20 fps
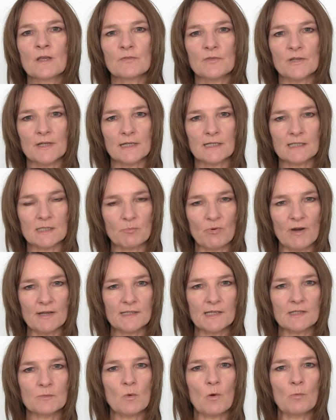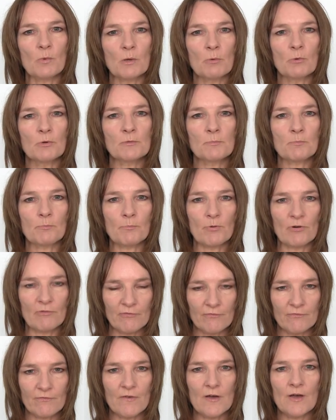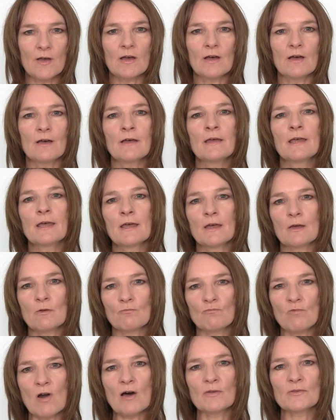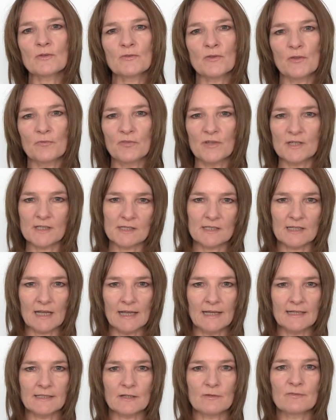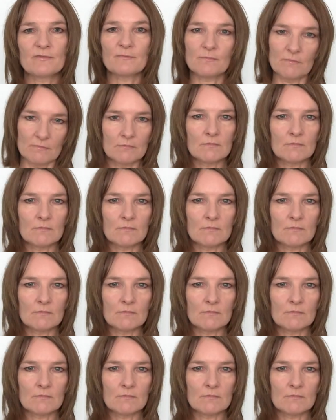that expresses what we would prefer rather than the state of